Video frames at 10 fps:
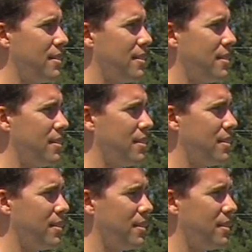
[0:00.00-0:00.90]

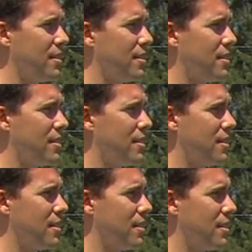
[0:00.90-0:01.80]

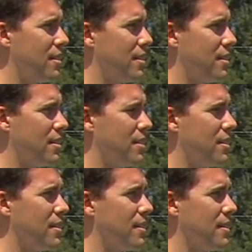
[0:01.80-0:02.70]

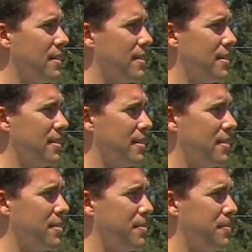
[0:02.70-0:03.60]

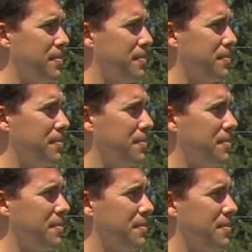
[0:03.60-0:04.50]

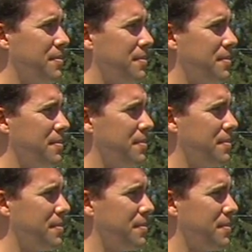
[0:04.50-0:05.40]

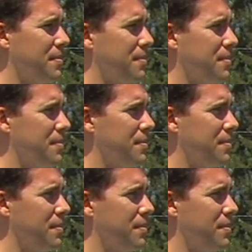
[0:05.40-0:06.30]

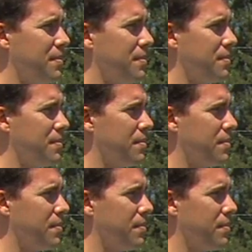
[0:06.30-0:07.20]

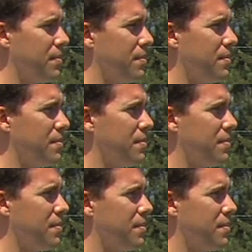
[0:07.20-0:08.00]
(not speaking)